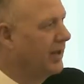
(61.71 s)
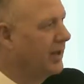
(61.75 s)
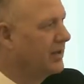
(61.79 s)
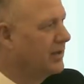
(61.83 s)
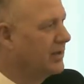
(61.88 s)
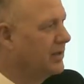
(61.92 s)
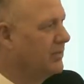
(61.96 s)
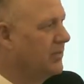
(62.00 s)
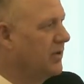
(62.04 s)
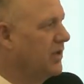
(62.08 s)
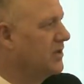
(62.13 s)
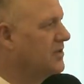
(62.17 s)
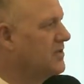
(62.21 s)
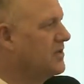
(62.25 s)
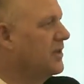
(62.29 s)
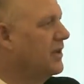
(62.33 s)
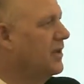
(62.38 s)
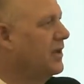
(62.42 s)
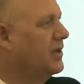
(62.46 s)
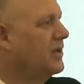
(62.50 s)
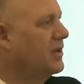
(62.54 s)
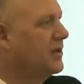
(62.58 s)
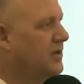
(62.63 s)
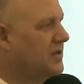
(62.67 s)
to me it's
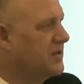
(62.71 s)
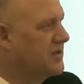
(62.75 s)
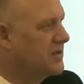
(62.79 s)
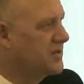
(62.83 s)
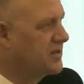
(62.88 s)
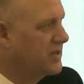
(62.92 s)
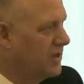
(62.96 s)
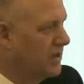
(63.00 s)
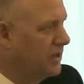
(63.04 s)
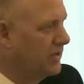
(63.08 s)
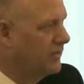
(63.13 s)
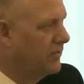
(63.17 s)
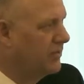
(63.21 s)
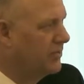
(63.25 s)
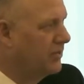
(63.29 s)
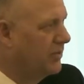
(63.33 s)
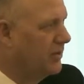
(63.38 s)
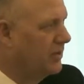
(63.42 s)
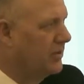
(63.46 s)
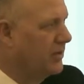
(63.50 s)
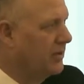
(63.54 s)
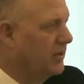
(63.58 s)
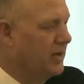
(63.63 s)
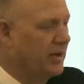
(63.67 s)

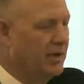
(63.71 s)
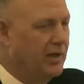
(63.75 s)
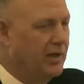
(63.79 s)
inconceivable